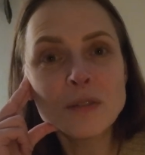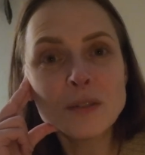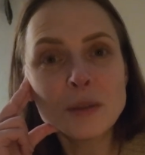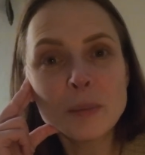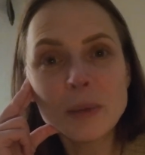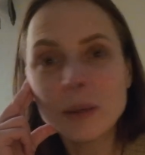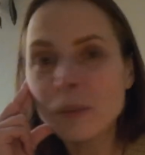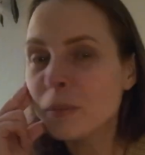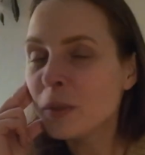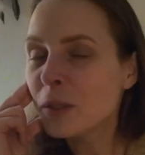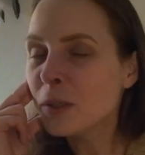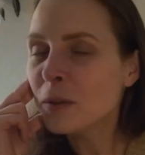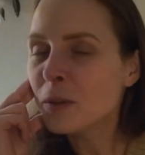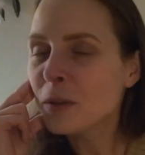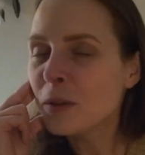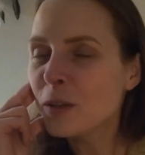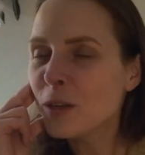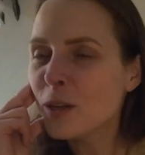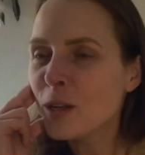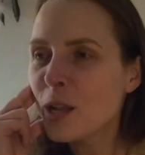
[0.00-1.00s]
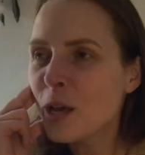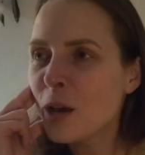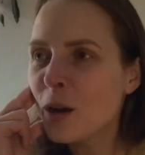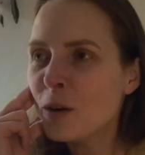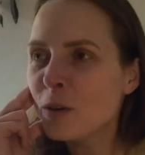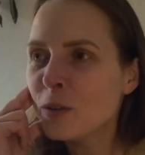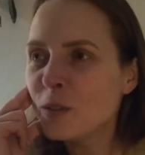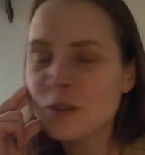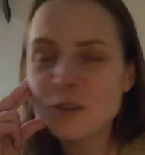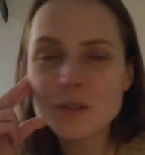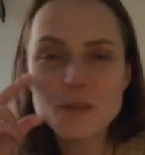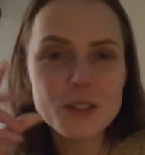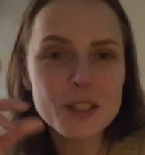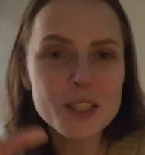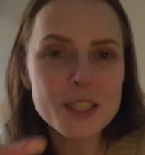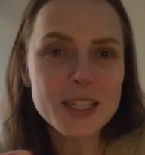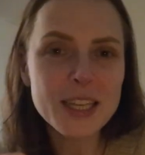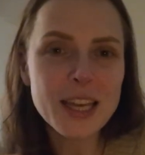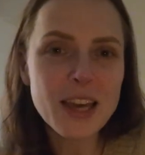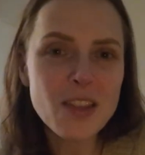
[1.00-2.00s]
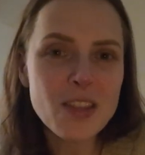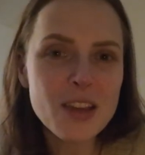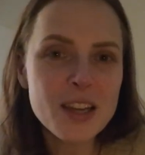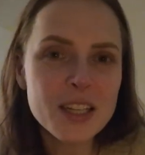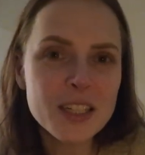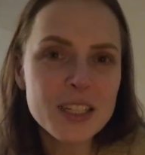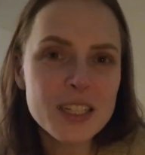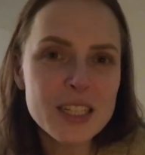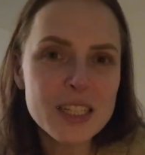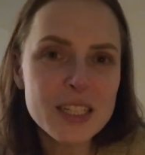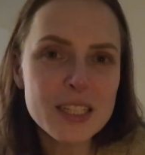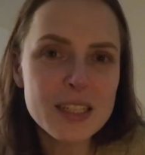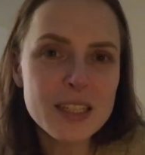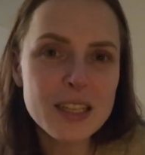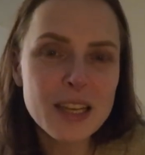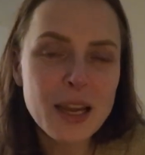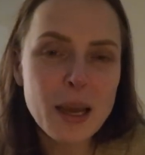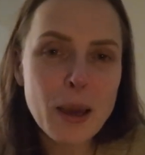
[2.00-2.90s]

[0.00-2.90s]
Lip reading: Remember, you're not alone. We are together in this,